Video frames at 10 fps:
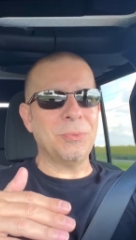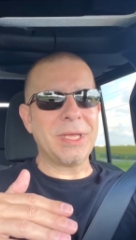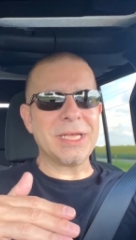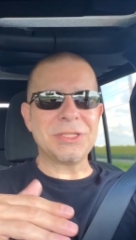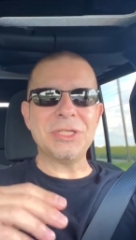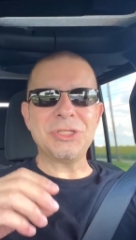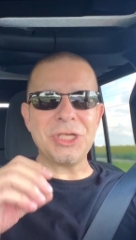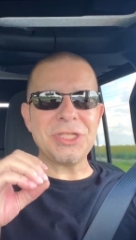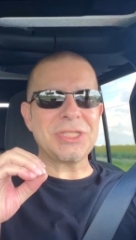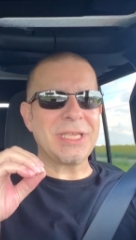because it
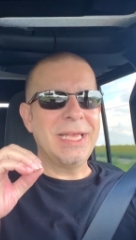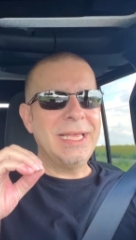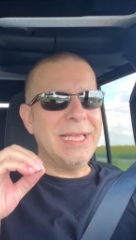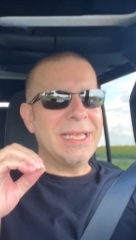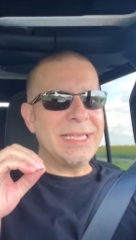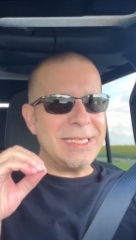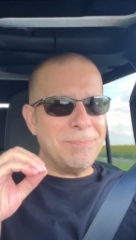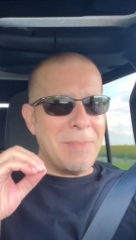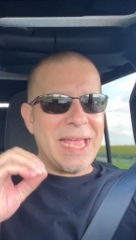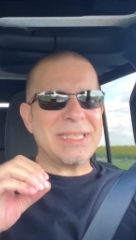just
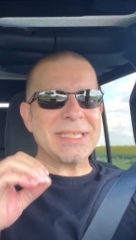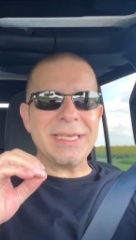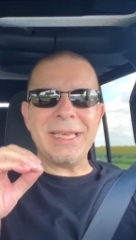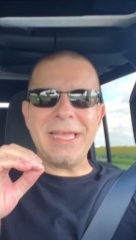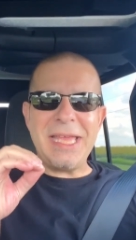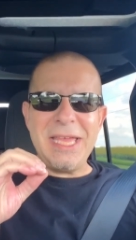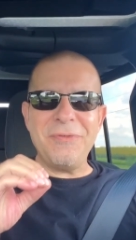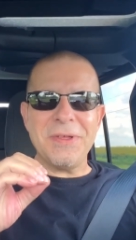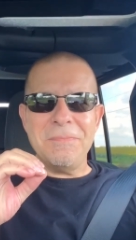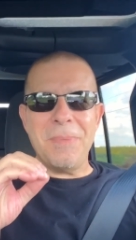makes it
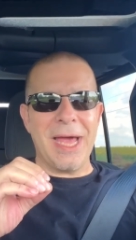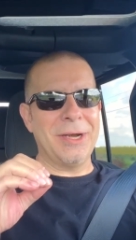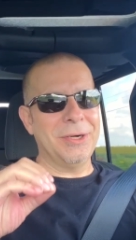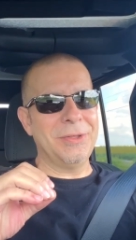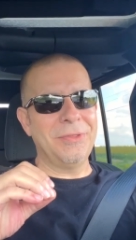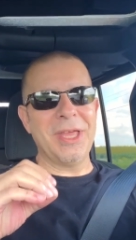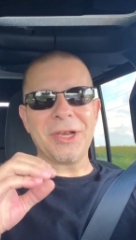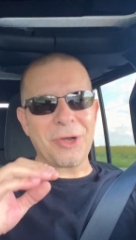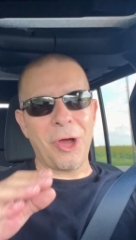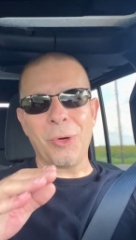even better than
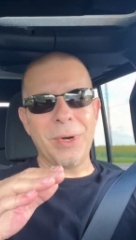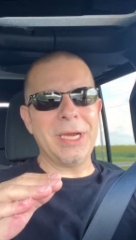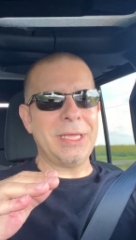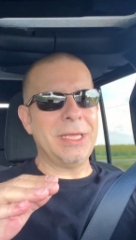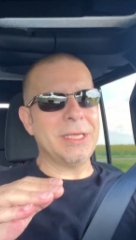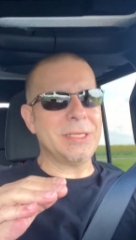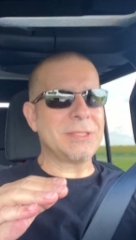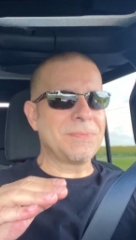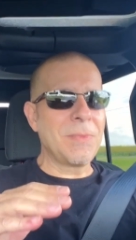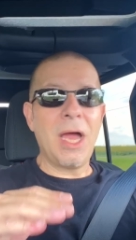it already
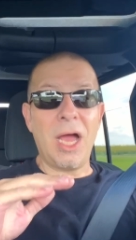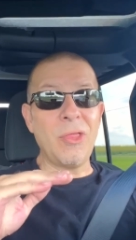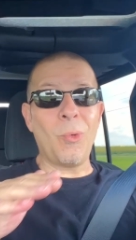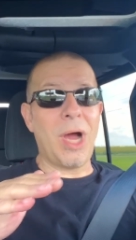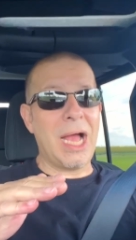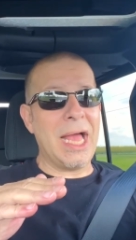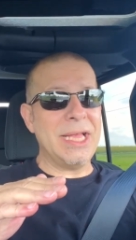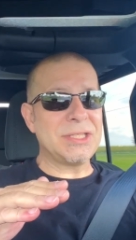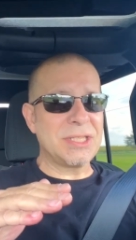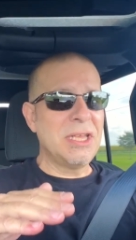is.
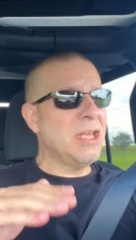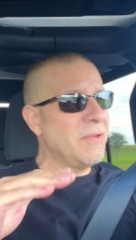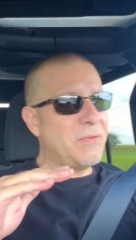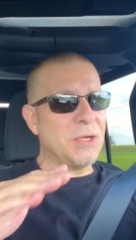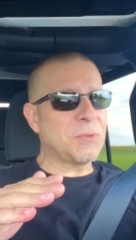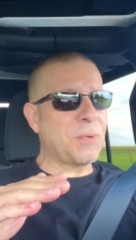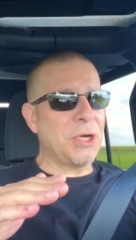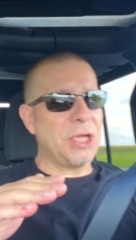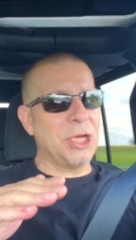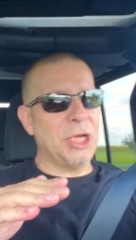Otherwise, feels
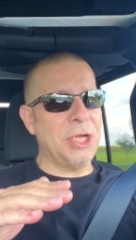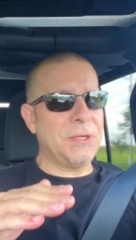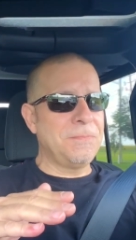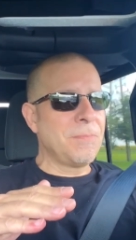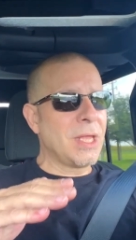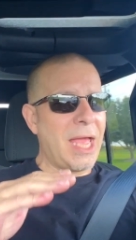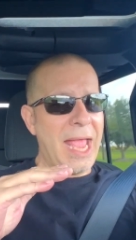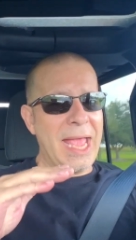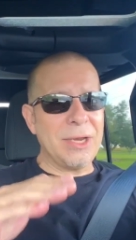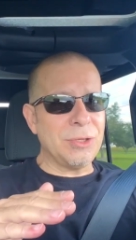pretty good,
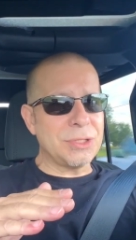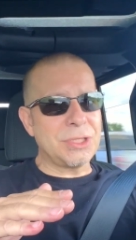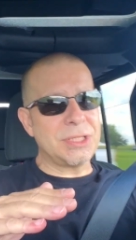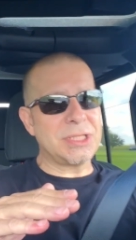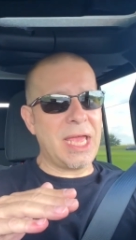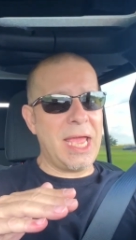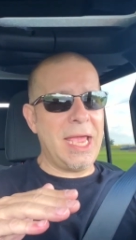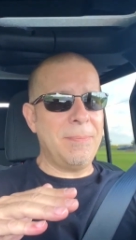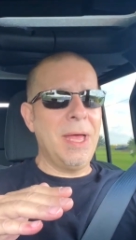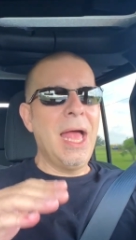handles the
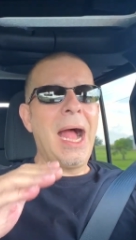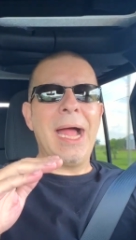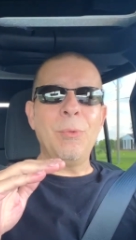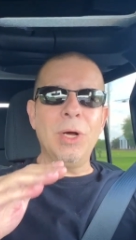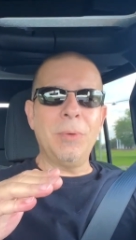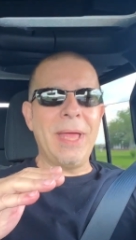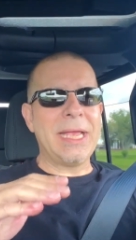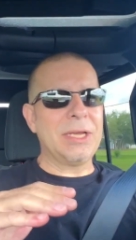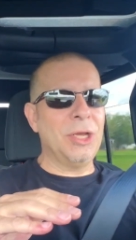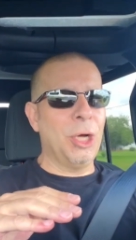same. I will make
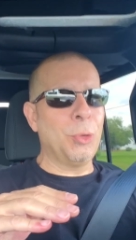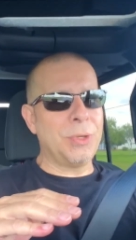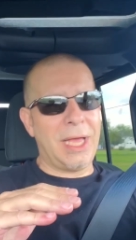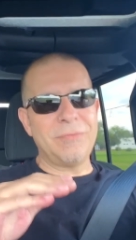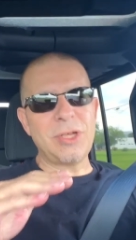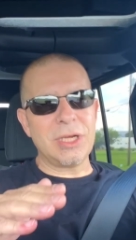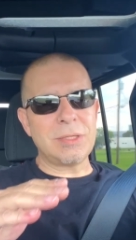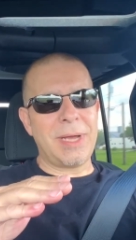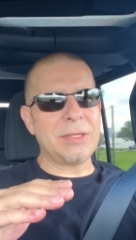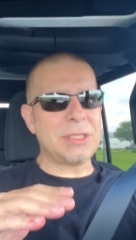a note, and I've talked
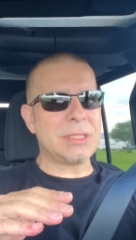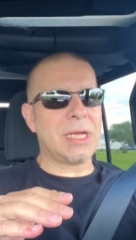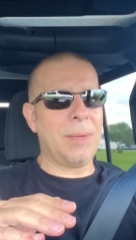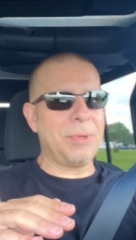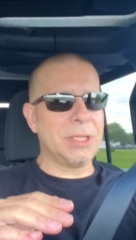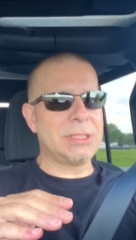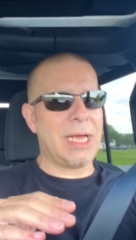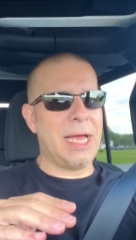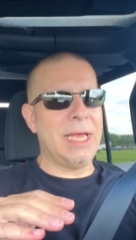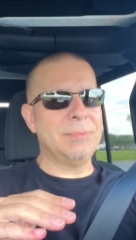about this a couple of
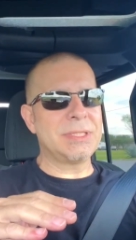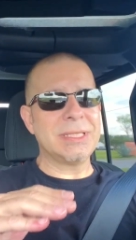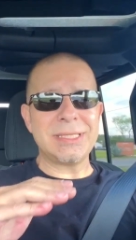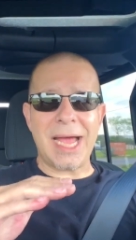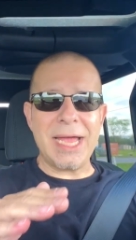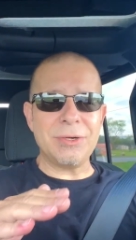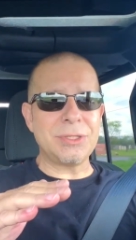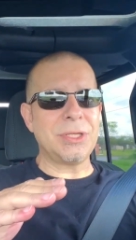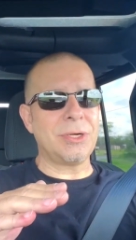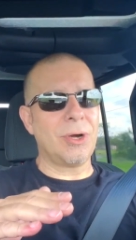times, the tires
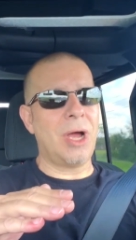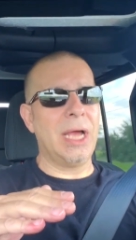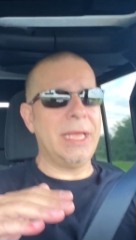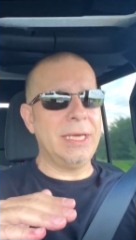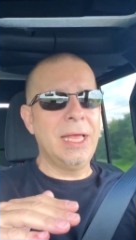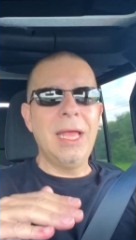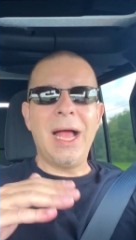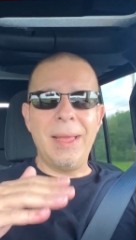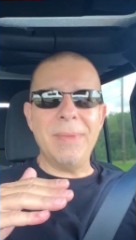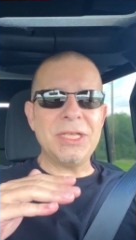that are on it,
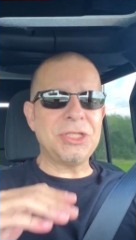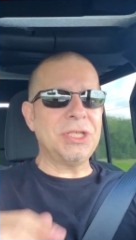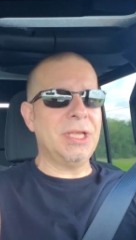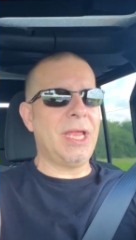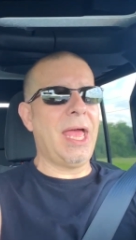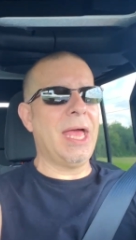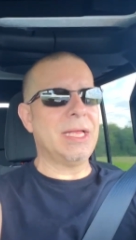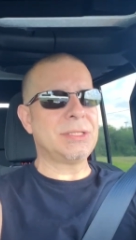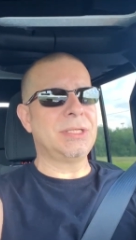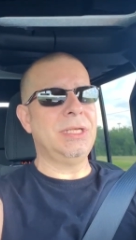I mentioned it
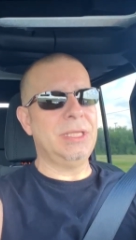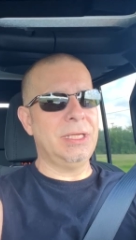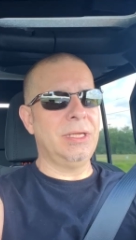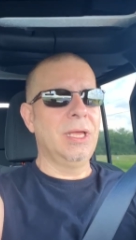has the